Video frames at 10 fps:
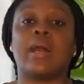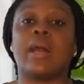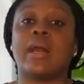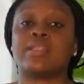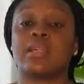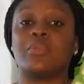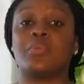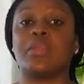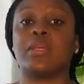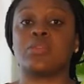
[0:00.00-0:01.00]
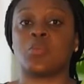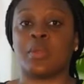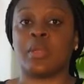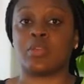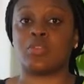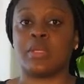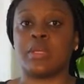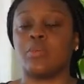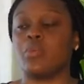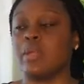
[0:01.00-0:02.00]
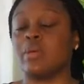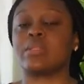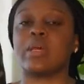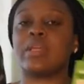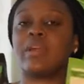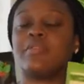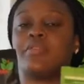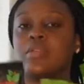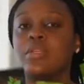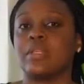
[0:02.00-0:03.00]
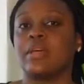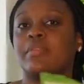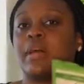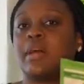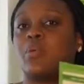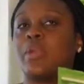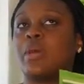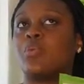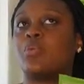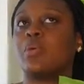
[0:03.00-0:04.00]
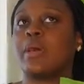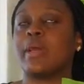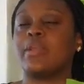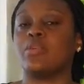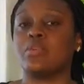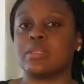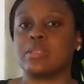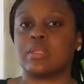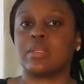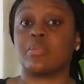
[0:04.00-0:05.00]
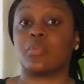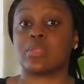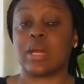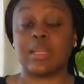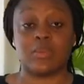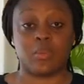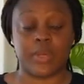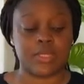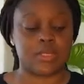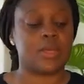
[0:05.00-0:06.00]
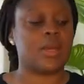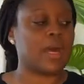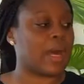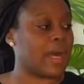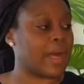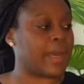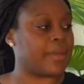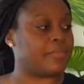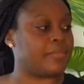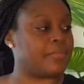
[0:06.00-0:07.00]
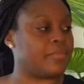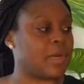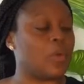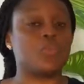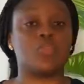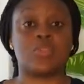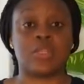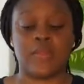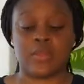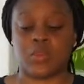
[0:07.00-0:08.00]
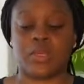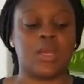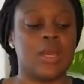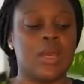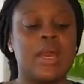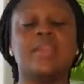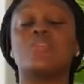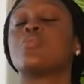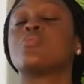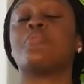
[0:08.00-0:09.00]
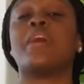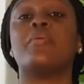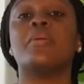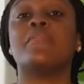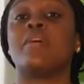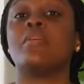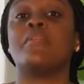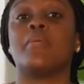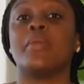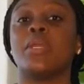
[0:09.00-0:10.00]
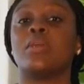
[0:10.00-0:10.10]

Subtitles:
started with this one actually when I noticed that I was adding weight, I was using this one and it was very.